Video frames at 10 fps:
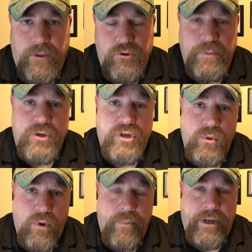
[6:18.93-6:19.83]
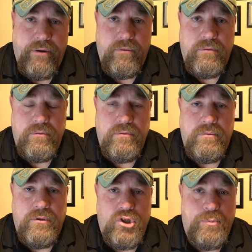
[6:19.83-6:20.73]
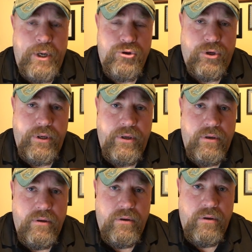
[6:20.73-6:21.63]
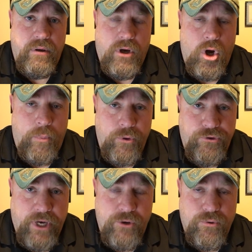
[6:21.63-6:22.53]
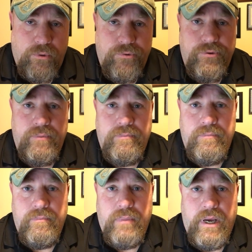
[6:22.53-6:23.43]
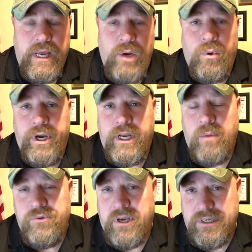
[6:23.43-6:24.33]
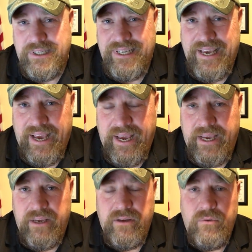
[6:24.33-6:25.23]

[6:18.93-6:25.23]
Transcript: especially women, especially homosexuals, anyone that comes out as gay.